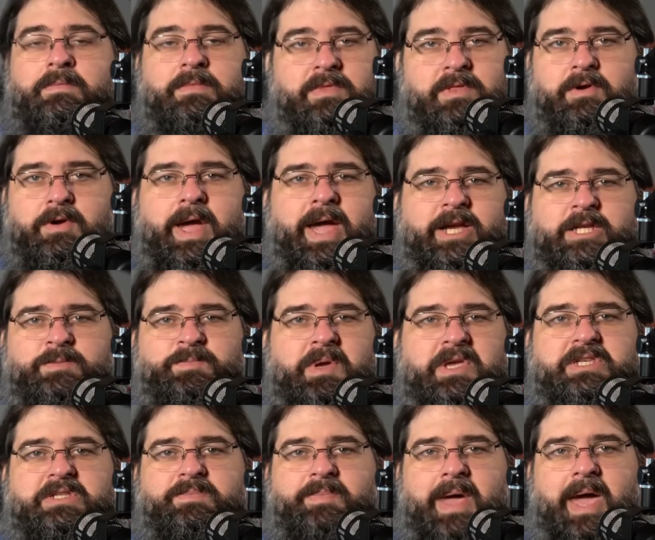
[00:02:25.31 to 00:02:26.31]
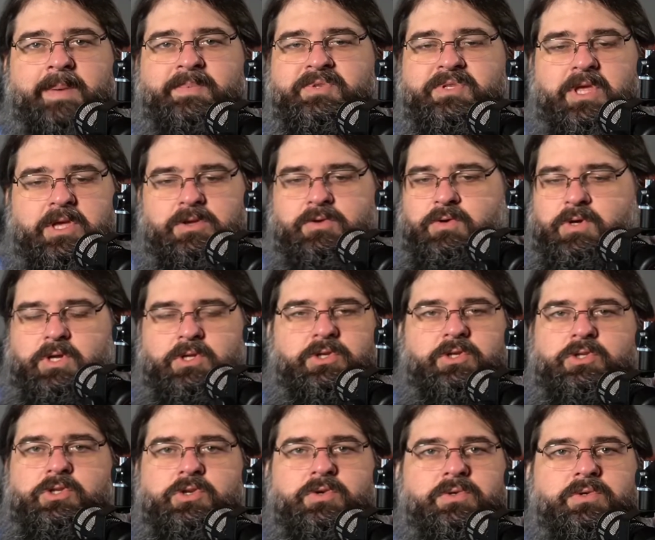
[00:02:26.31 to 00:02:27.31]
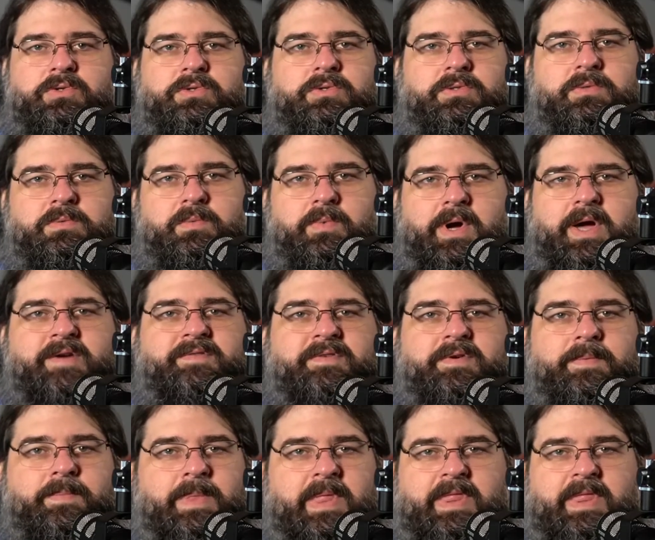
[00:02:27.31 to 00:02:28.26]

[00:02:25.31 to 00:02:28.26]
They're hex-based maps that you can just use wherever,